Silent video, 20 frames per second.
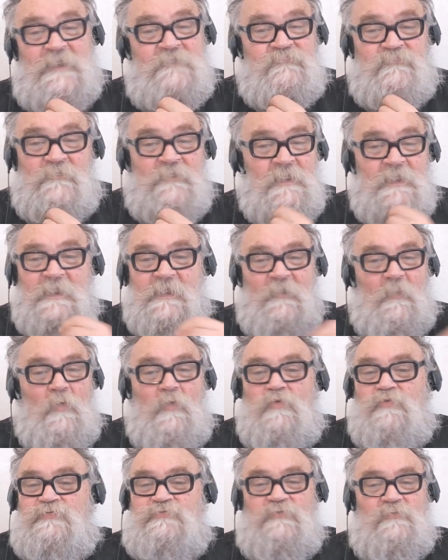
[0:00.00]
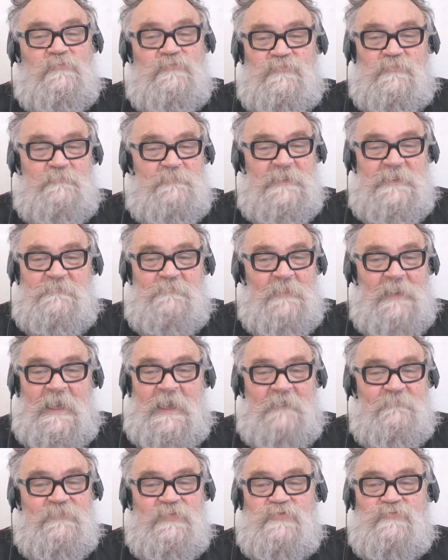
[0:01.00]
Every, all sorts of people
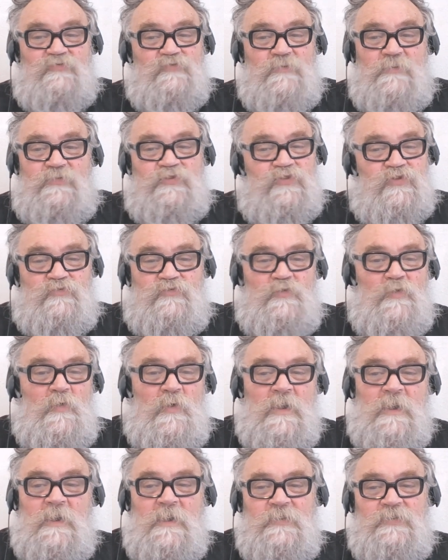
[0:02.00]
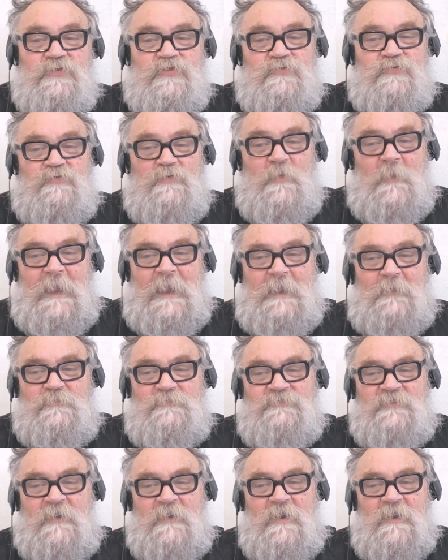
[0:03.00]
had through, through
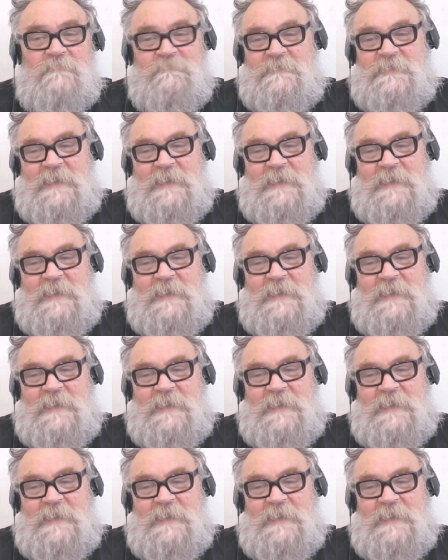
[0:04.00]
throughout time.